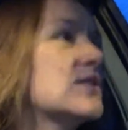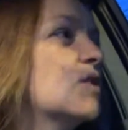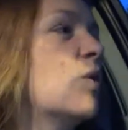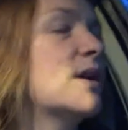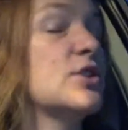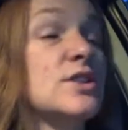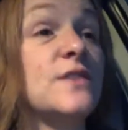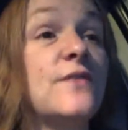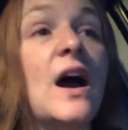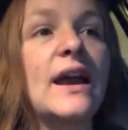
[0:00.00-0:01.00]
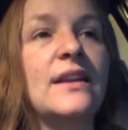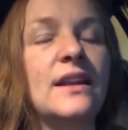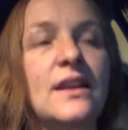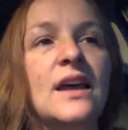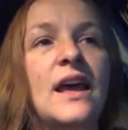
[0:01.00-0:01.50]
it's going just fine,
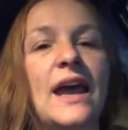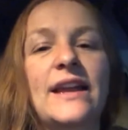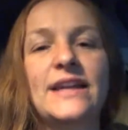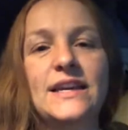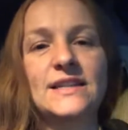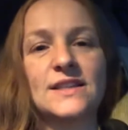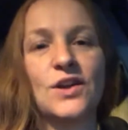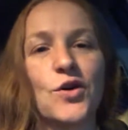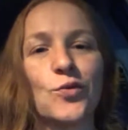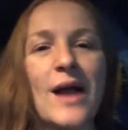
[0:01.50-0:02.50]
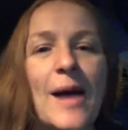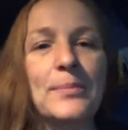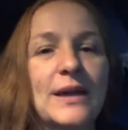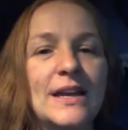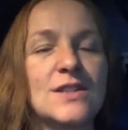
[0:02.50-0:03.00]
and He's
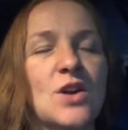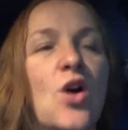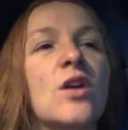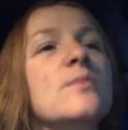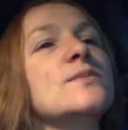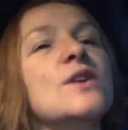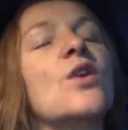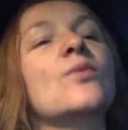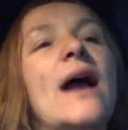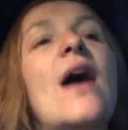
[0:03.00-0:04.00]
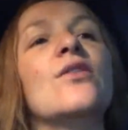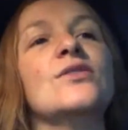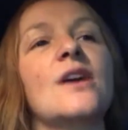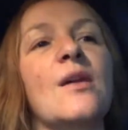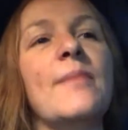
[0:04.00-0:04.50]
wrapping His arms
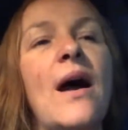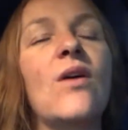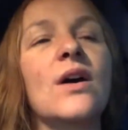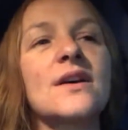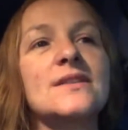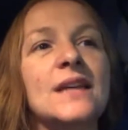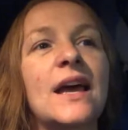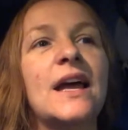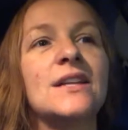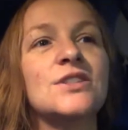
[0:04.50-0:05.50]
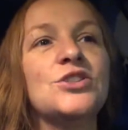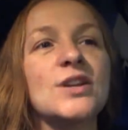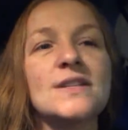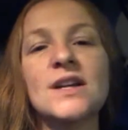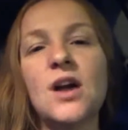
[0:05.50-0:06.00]
around about us
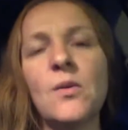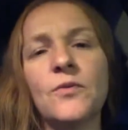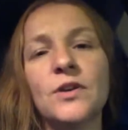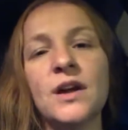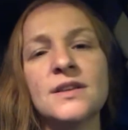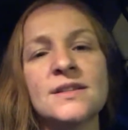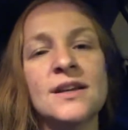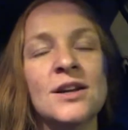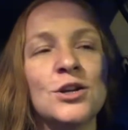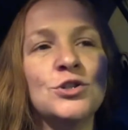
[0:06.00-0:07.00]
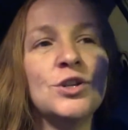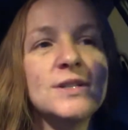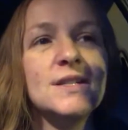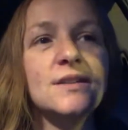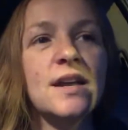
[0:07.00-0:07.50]
just to comfort us,
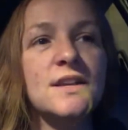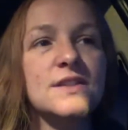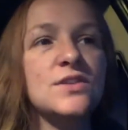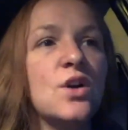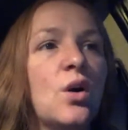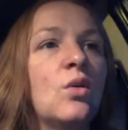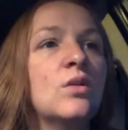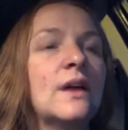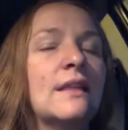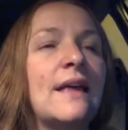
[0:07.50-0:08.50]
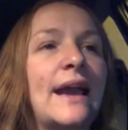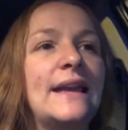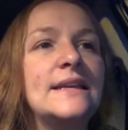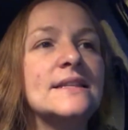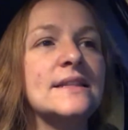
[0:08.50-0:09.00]
just to let us know that
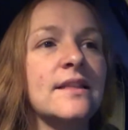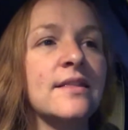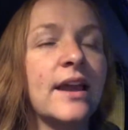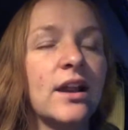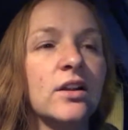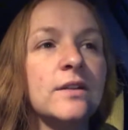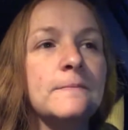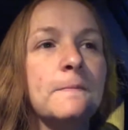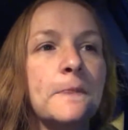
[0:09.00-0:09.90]
He's there.